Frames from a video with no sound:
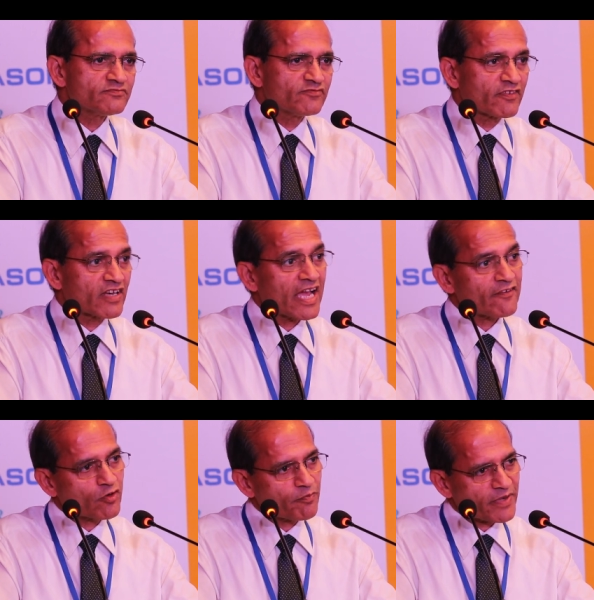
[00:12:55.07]
We will
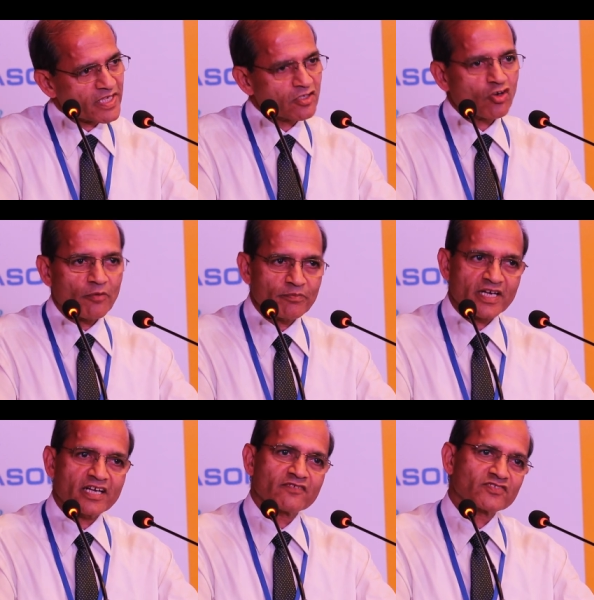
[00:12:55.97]
have to pay the
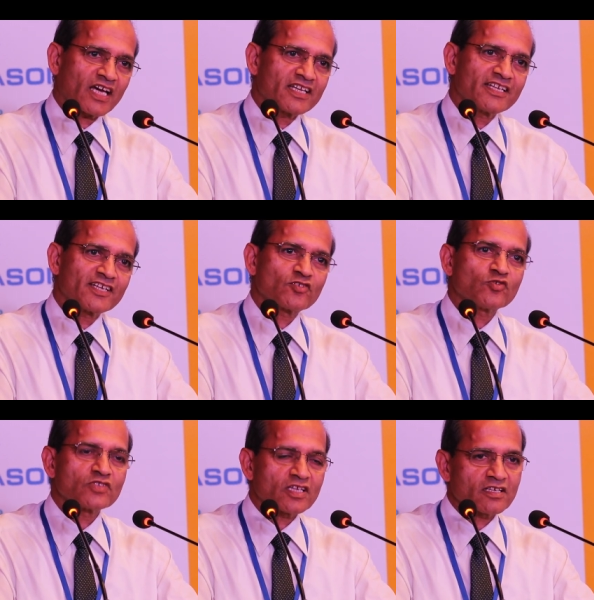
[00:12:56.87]
competitive salary
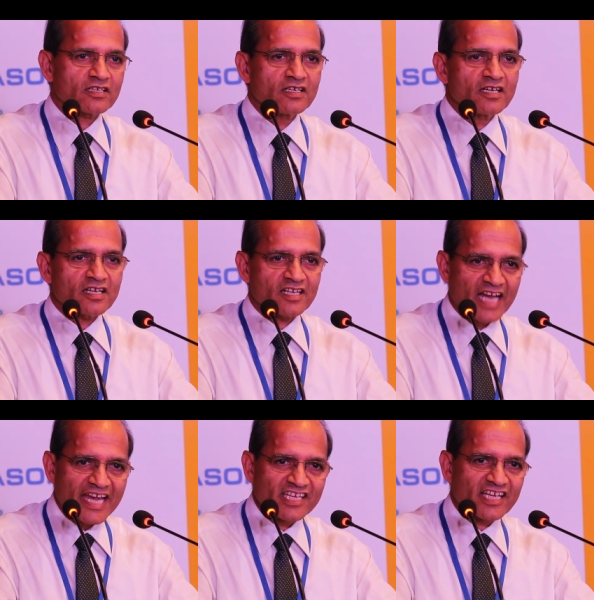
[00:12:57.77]
to the
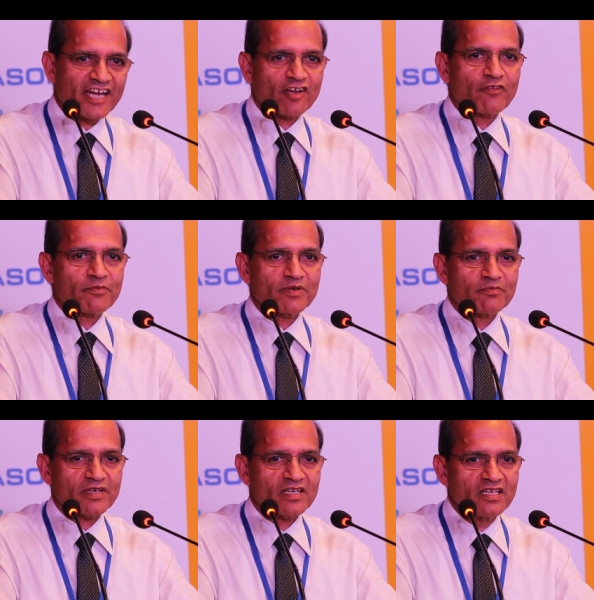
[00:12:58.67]
right kind of a
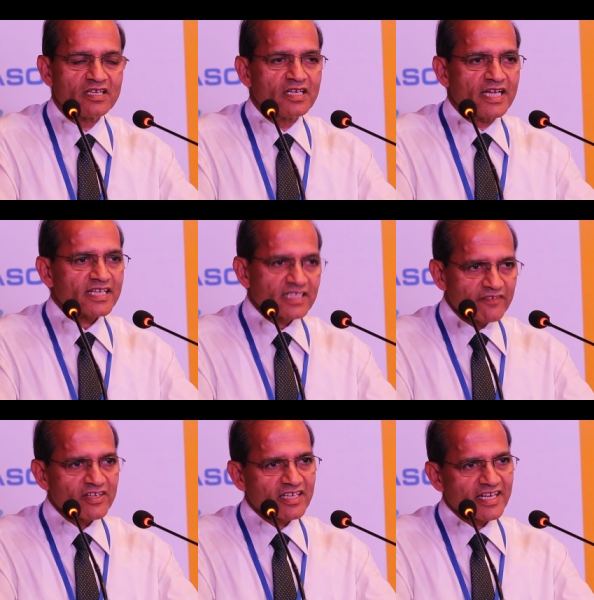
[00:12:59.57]
people. And they
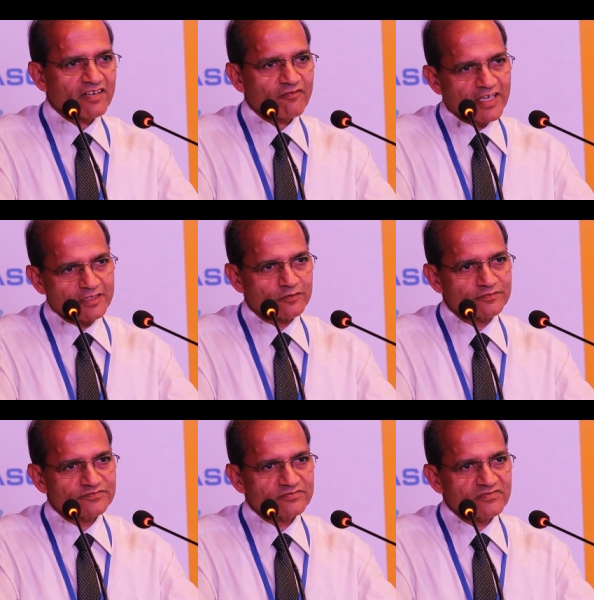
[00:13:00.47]
will create value.
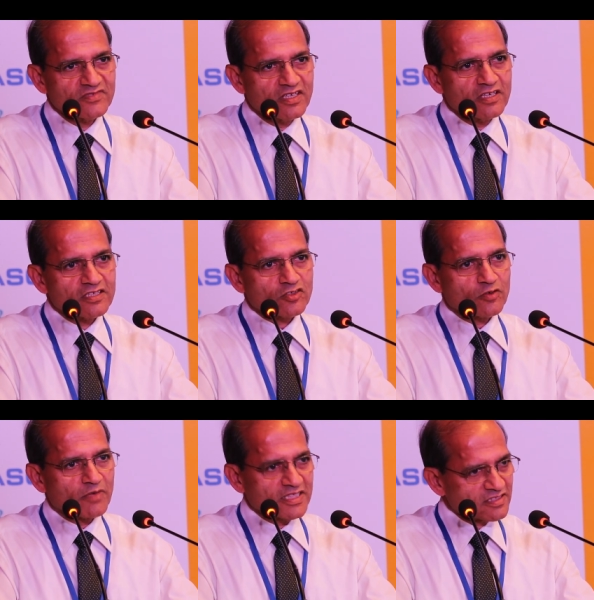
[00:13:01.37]

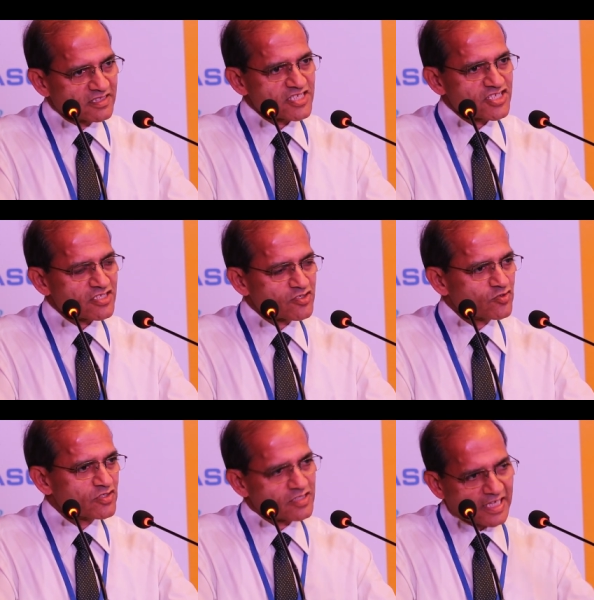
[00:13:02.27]
So my suggestion
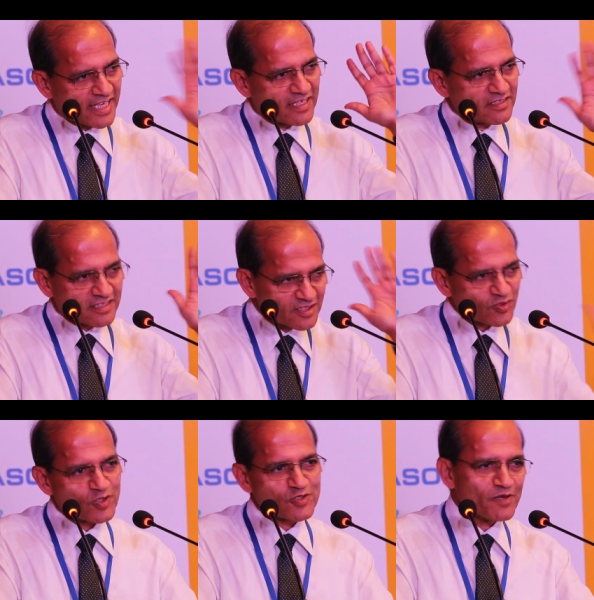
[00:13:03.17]
to is again, this
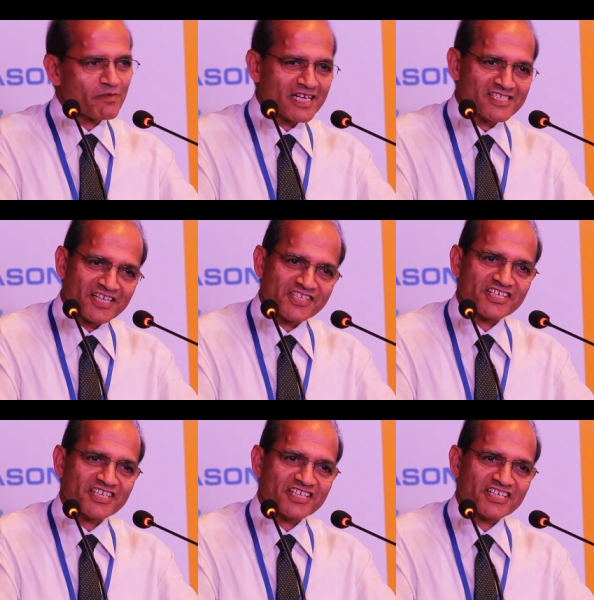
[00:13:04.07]
is also a mindset